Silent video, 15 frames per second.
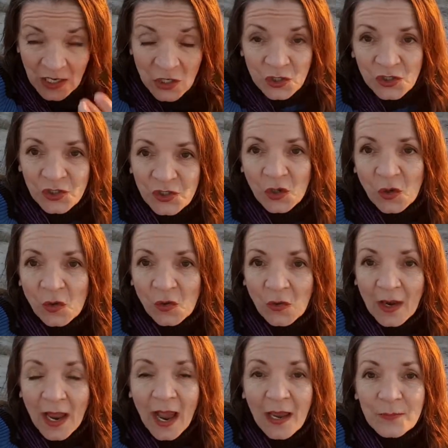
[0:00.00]
so
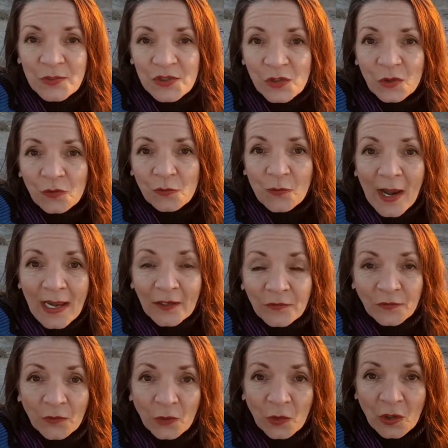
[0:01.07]
I'm so
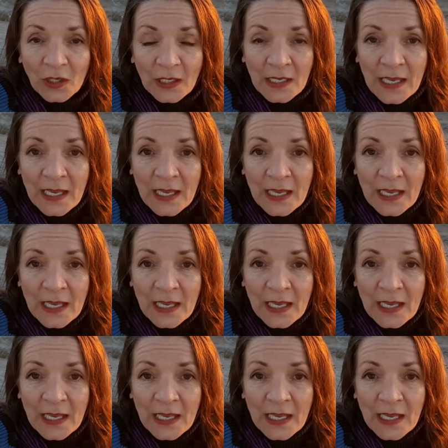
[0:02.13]
grateful